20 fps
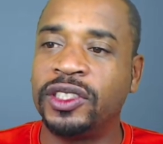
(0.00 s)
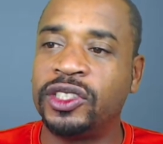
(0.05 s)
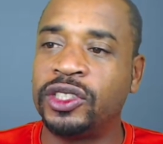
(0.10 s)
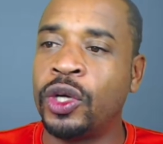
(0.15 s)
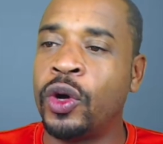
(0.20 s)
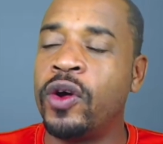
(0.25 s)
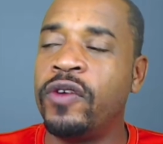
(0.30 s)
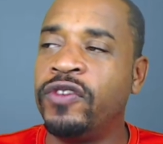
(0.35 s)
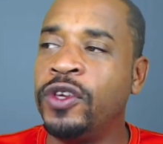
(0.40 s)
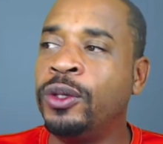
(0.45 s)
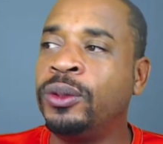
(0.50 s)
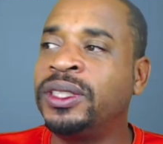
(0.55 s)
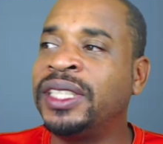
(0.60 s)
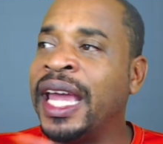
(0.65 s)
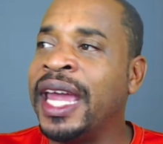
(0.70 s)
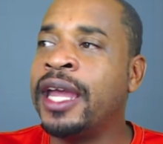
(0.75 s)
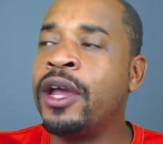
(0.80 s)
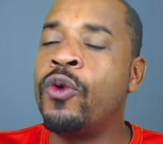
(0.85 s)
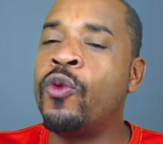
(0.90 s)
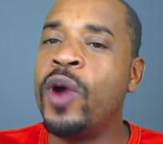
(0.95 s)
So if you
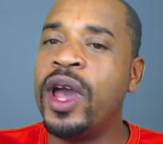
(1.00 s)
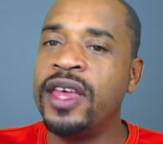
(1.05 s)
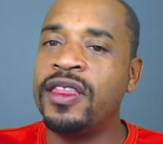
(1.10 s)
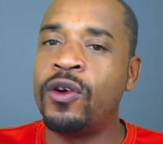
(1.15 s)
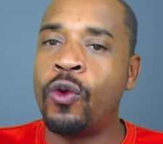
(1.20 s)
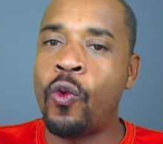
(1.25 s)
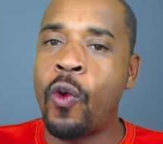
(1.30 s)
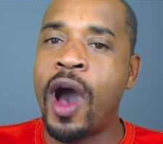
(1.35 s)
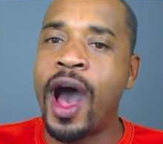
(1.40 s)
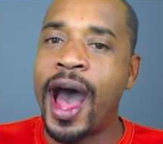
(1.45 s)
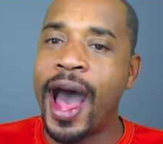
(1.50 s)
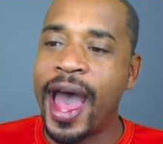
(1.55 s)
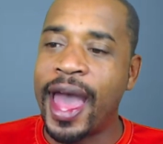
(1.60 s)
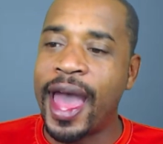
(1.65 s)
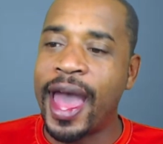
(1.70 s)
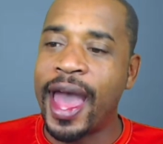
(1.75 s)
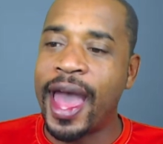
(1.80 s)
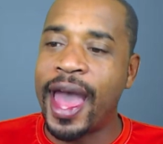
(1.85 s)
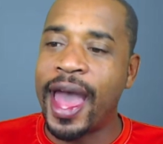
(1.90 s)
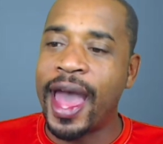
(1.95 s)
take away the
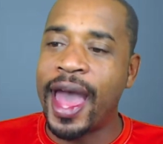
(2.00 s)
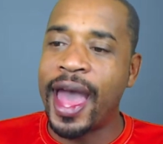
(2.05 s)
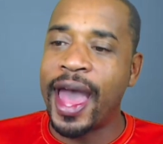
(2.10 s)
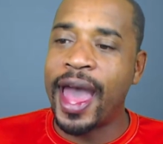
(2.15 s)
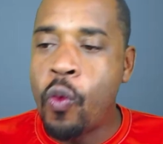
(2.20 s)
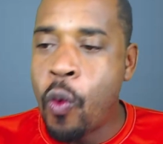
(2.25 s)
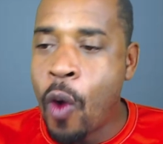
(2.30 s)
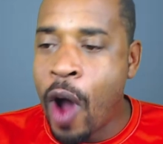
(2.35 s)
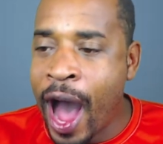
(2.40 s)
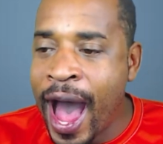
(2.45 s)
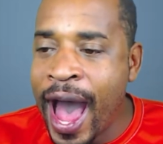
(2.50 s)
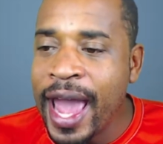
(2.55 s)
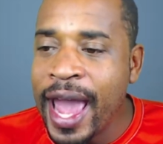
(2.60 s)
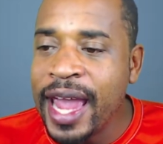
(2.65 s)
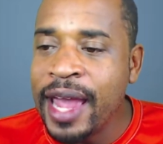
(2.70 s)
why